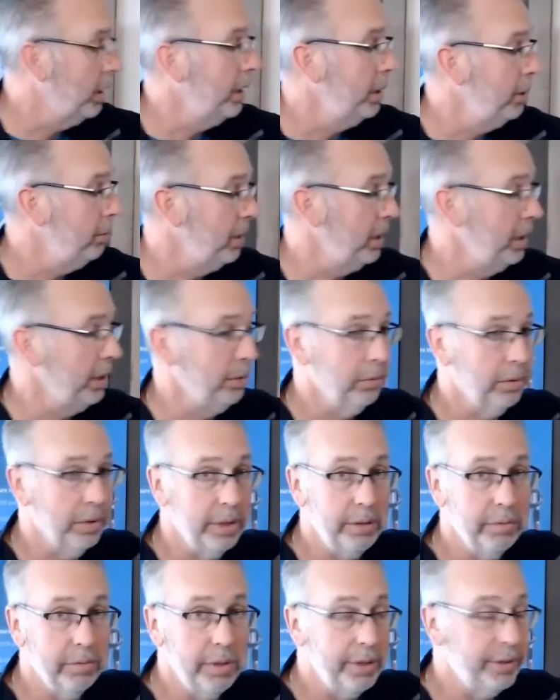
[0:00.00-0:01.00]
I
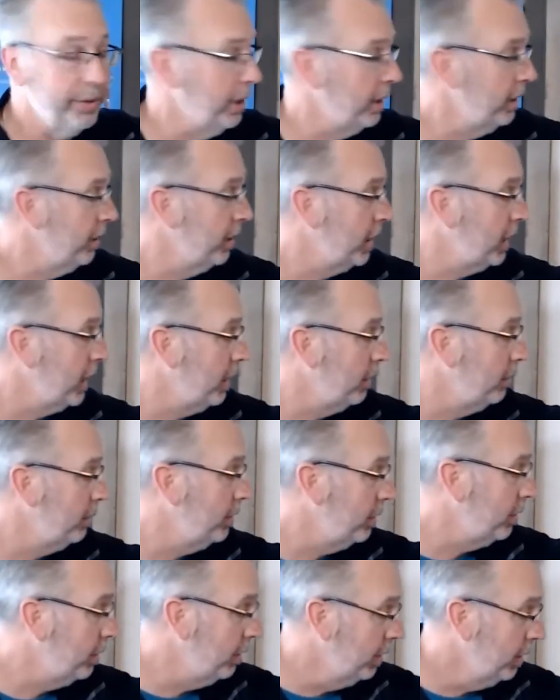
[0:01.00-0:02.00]
manually reset the
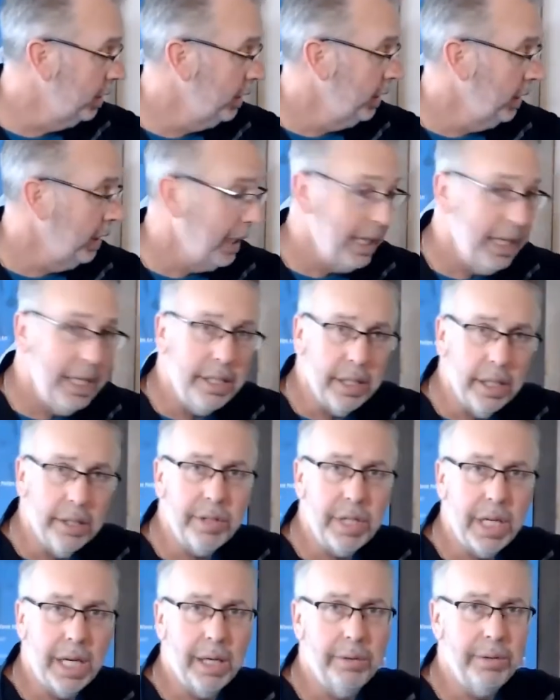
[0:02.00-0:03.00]
counter, and it does
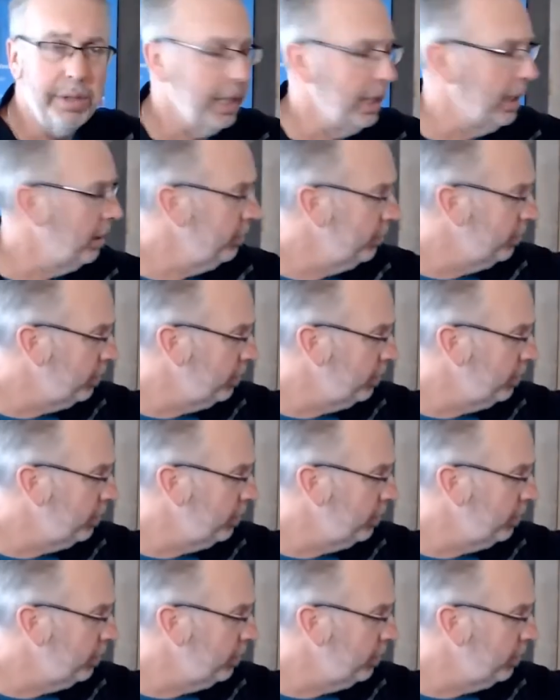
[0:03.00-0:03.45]
count down.